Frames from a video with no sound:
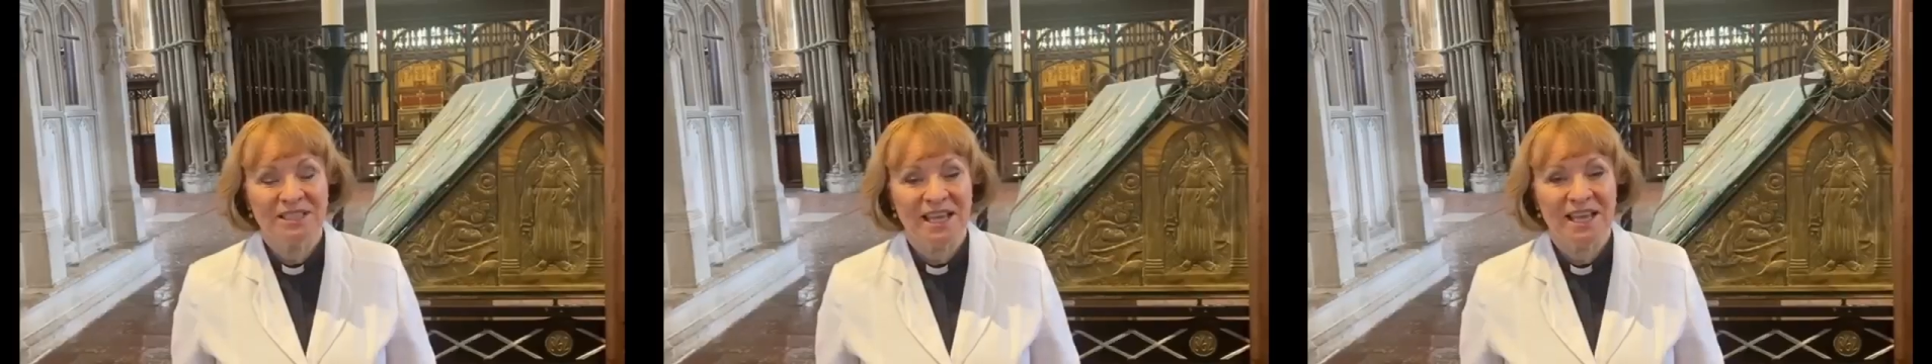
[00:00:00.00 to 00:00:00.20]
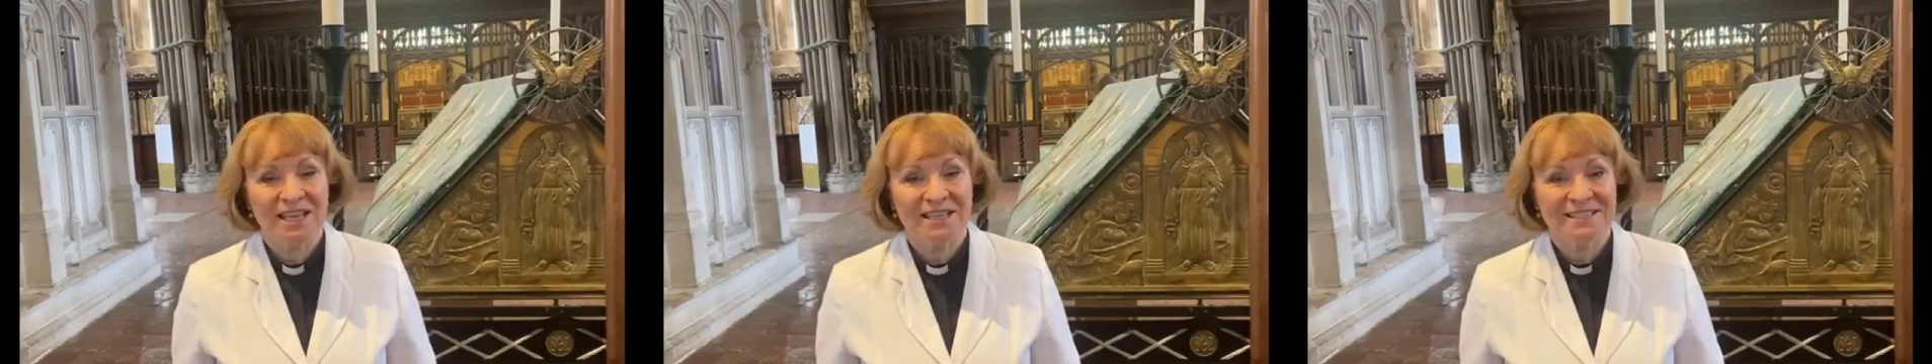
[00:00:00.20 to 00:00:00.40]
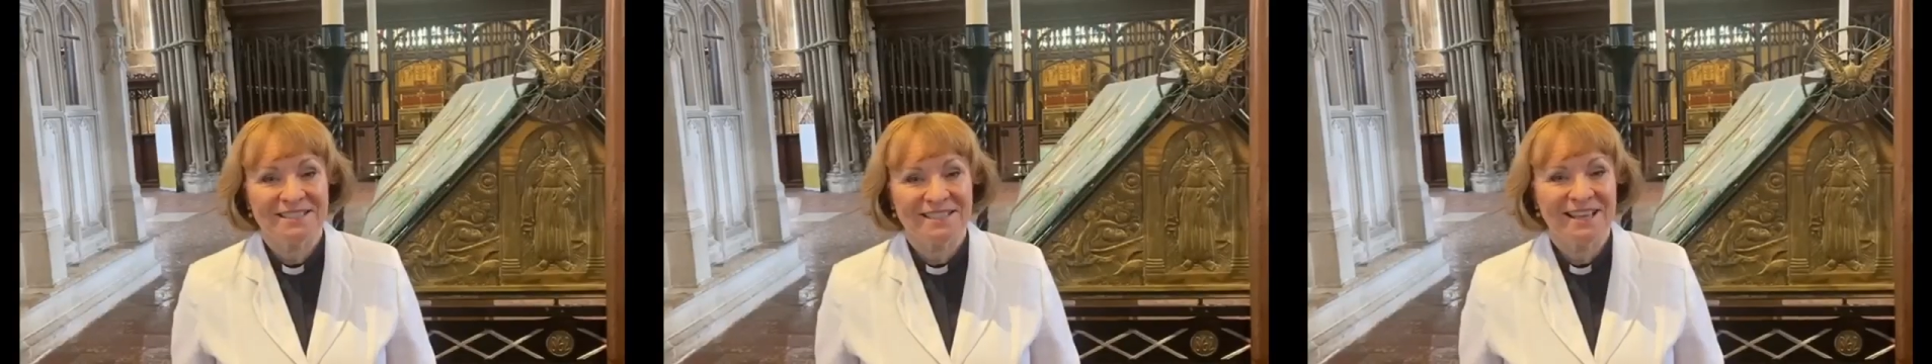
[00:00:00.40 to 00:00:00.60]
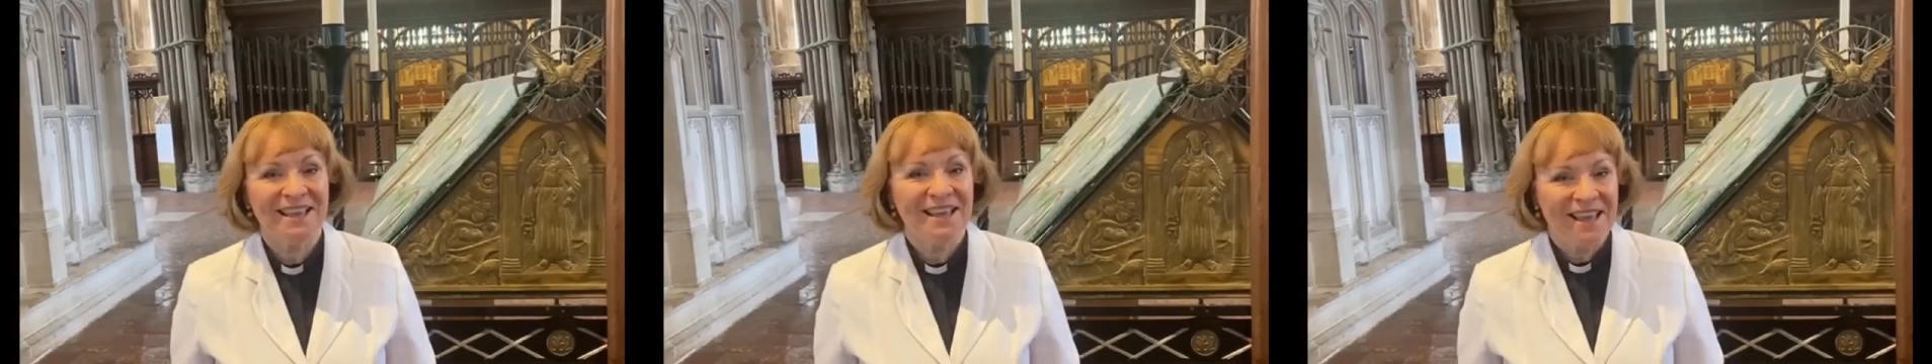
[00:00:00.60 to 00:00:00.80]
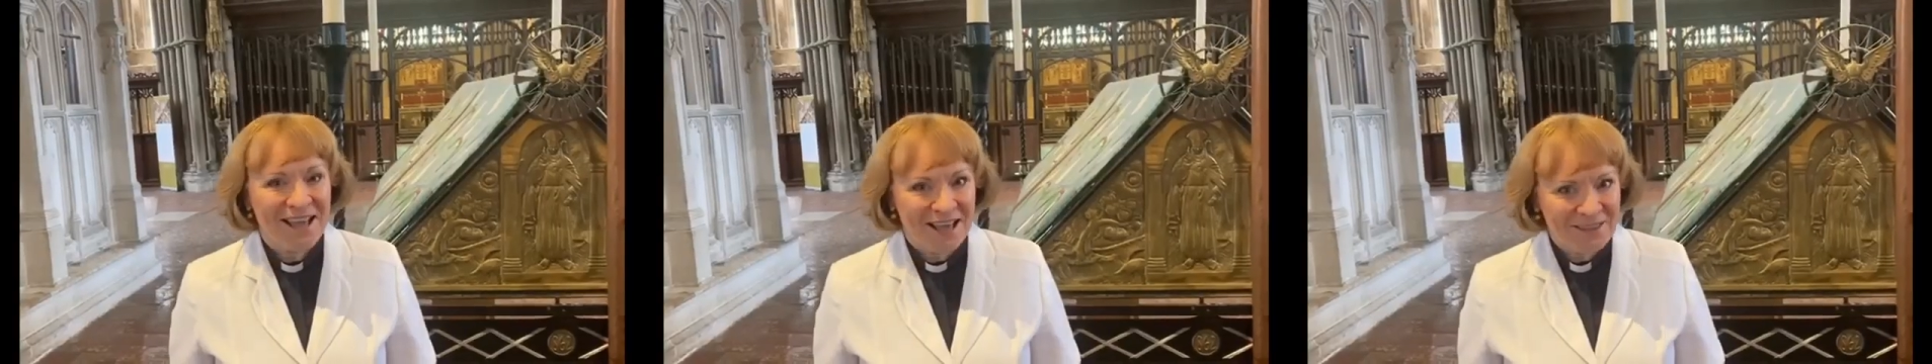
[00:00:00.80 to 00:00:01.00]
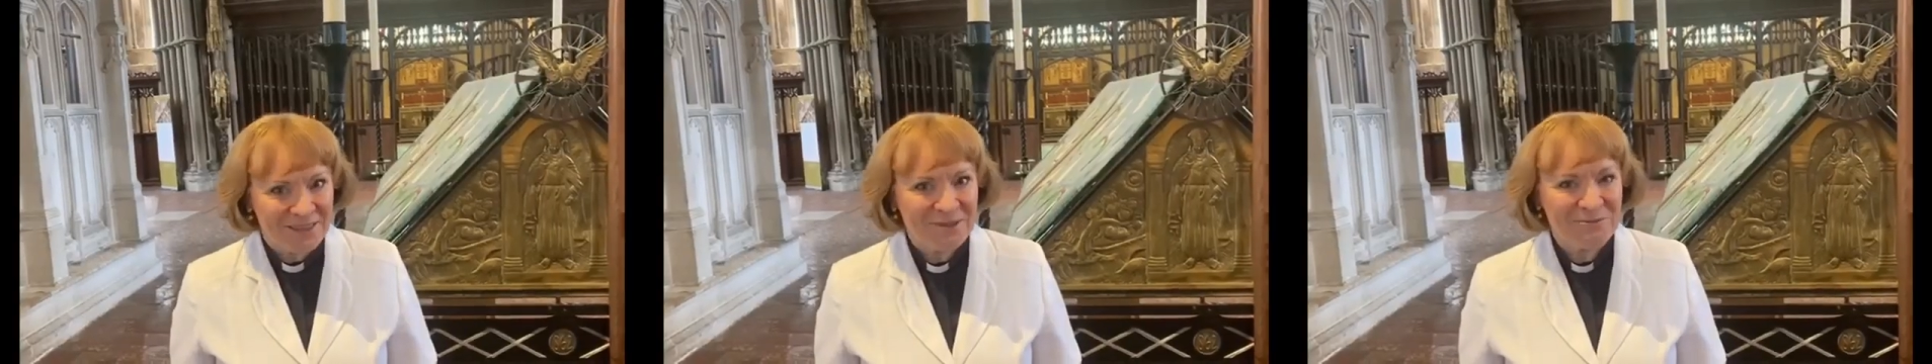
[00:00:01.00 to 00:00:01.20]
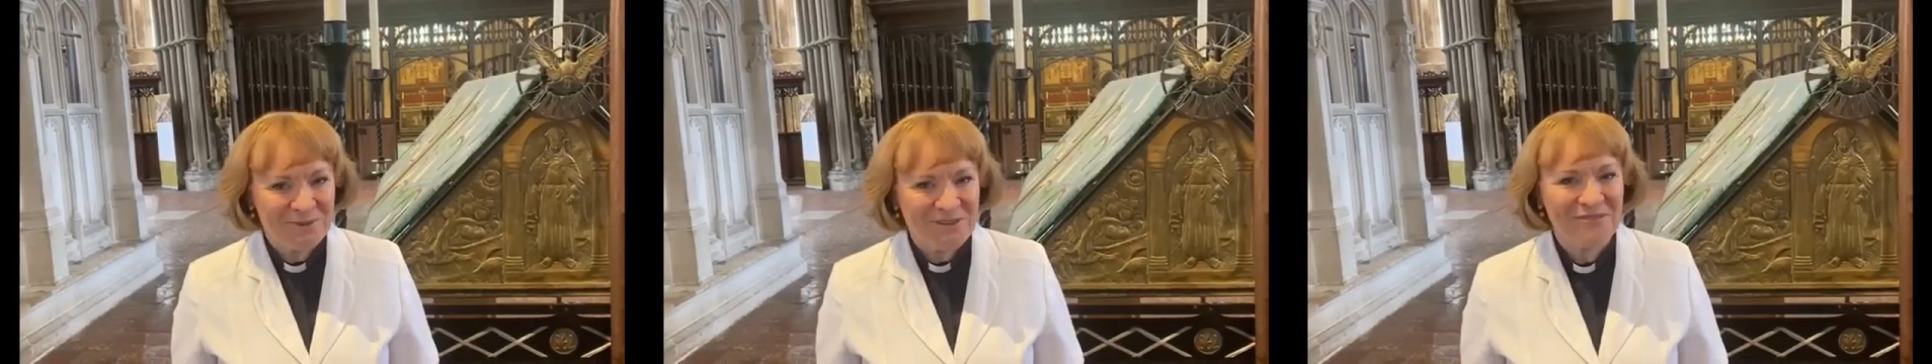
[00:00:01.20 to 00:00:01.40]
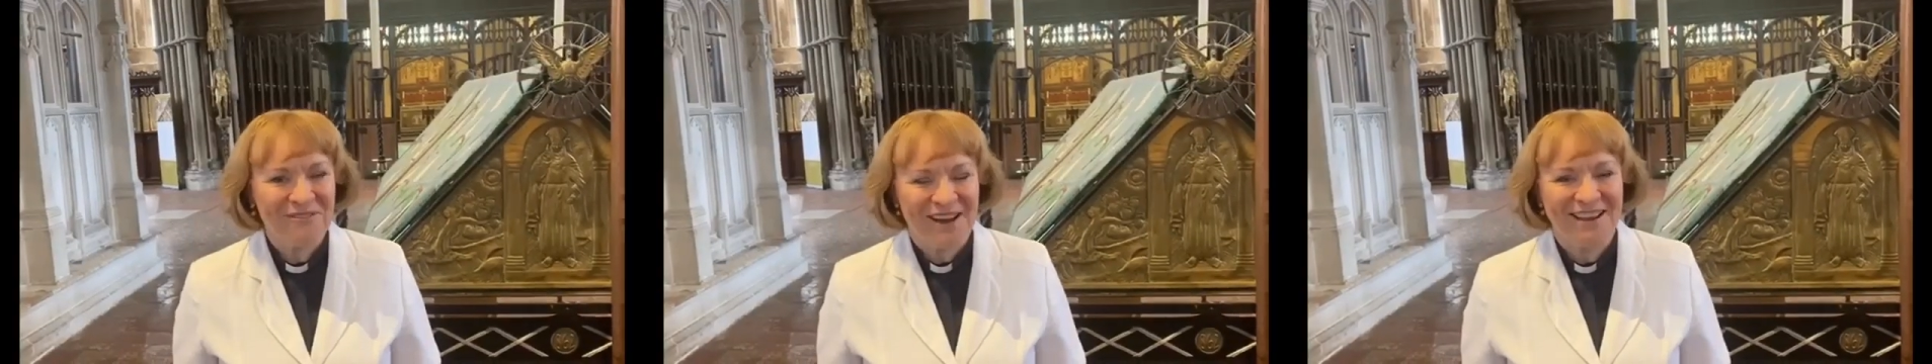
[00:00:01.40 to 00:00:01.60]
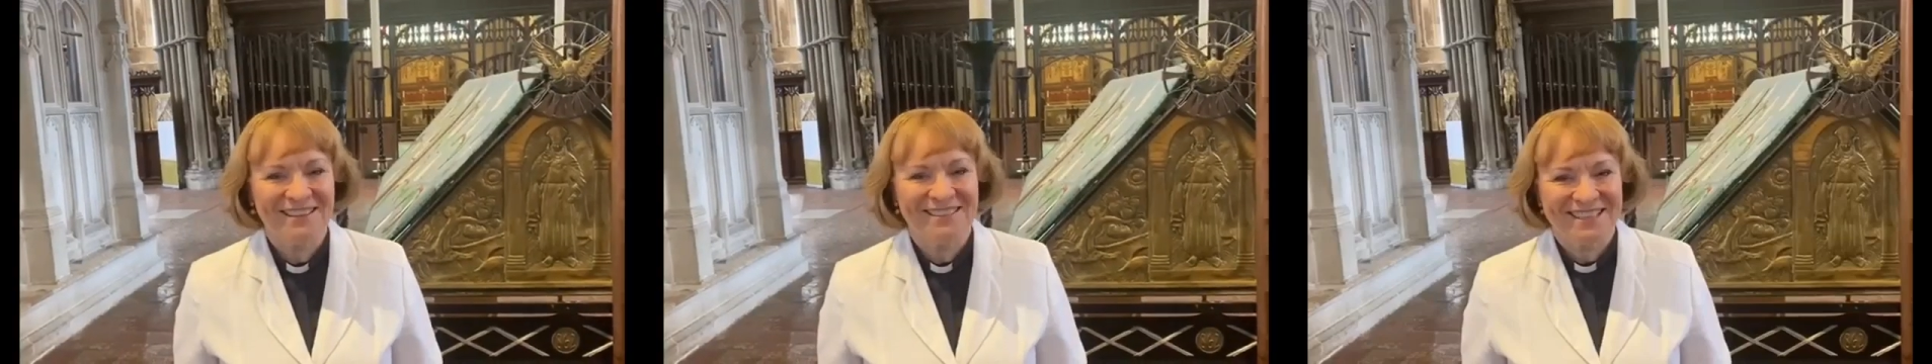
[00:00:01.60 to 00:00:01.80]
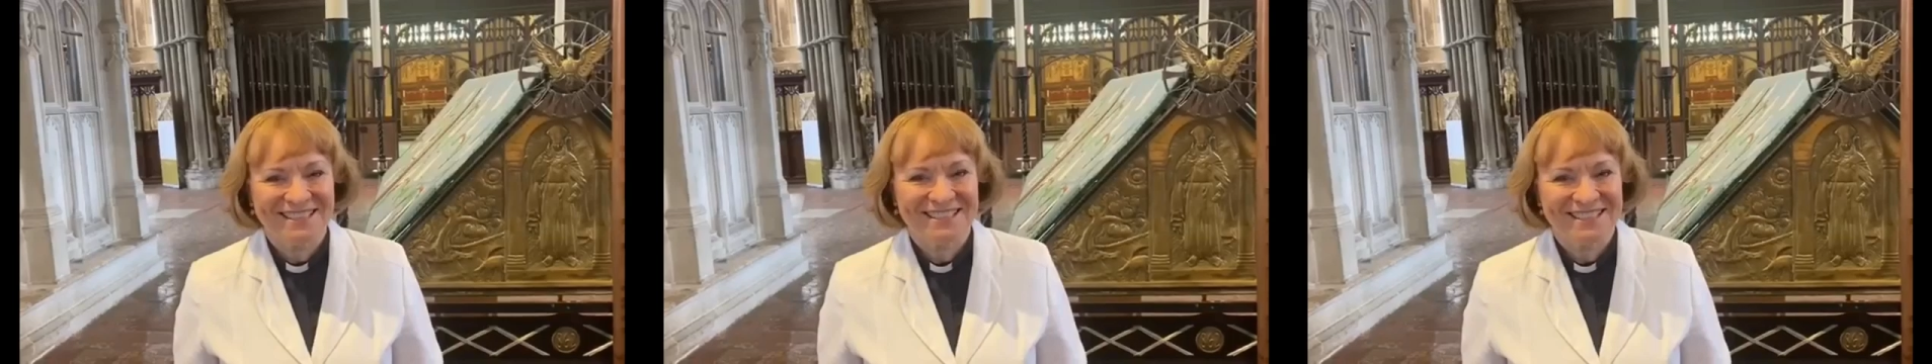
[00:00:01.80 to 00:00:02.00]
days. I think we're
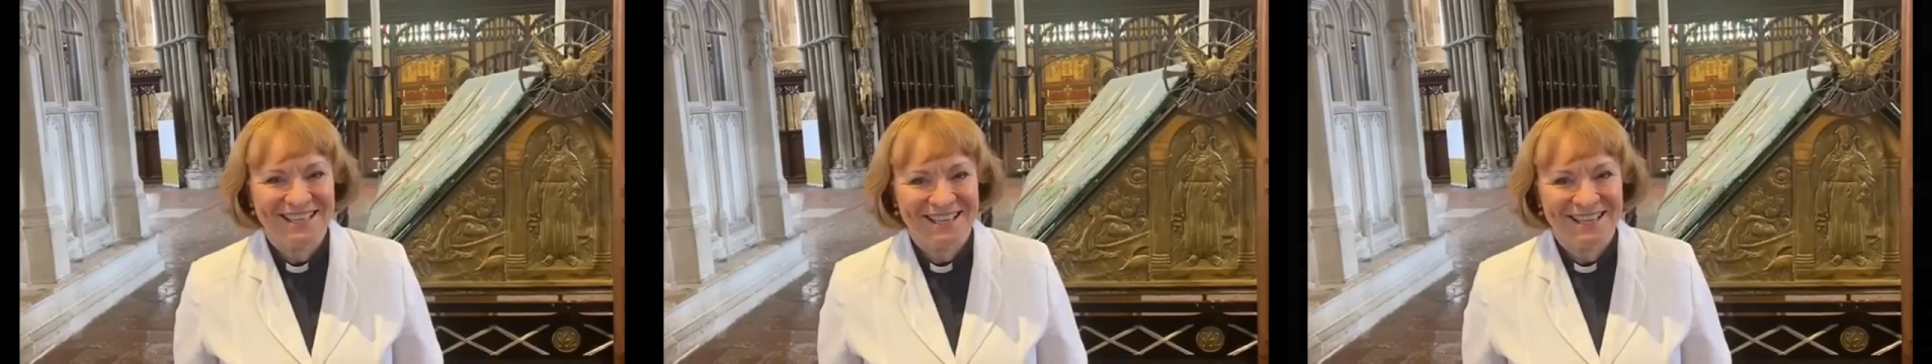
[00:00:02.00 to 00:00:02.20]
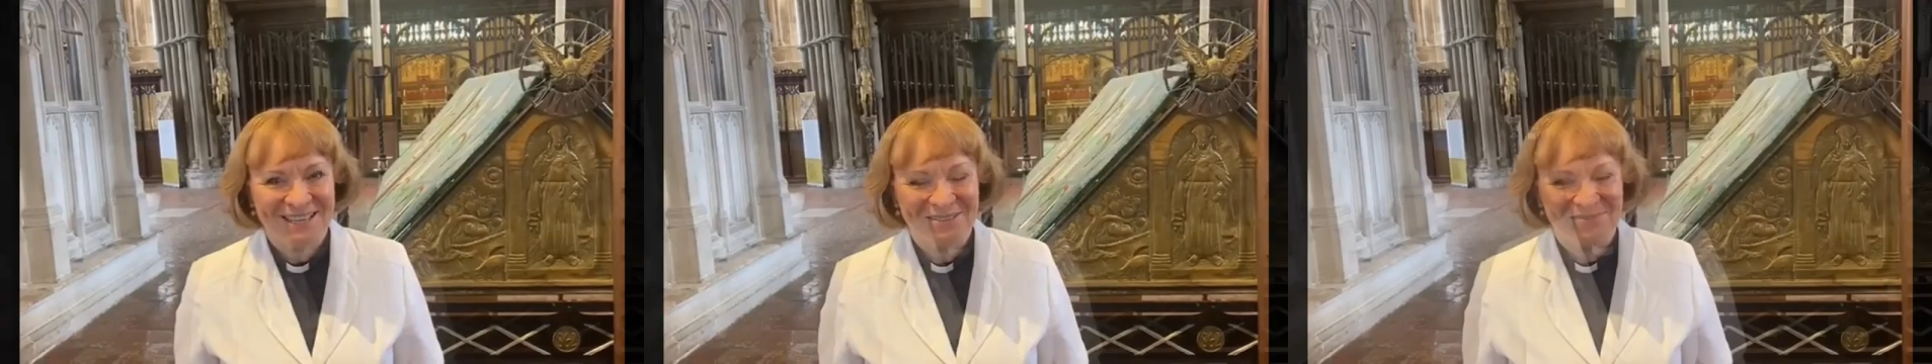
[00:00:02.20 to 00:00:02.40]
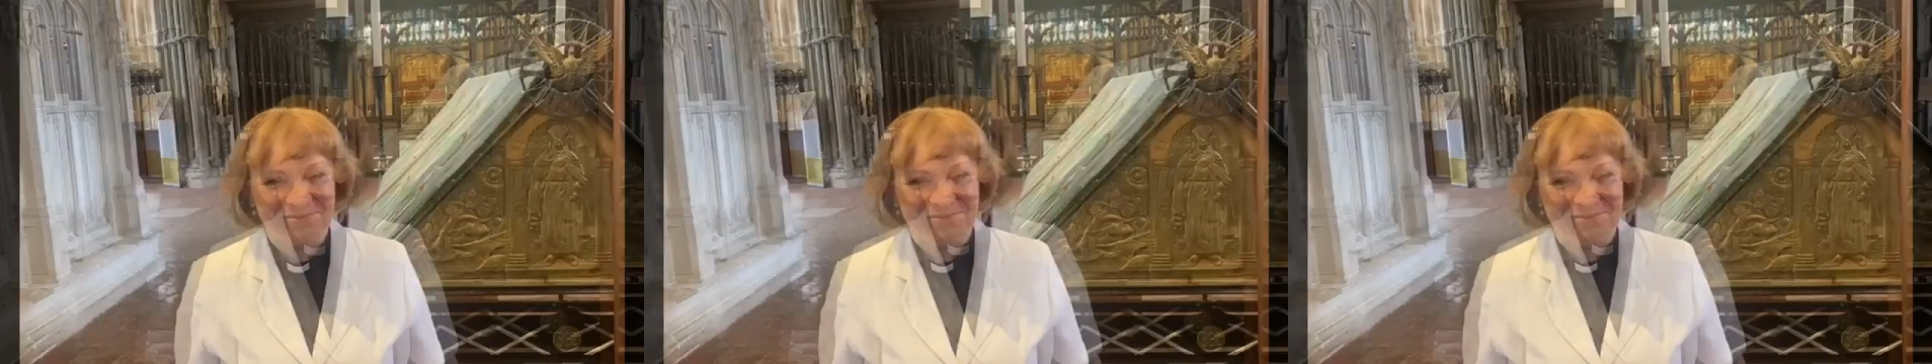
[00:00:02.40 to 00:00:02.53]
fine this year.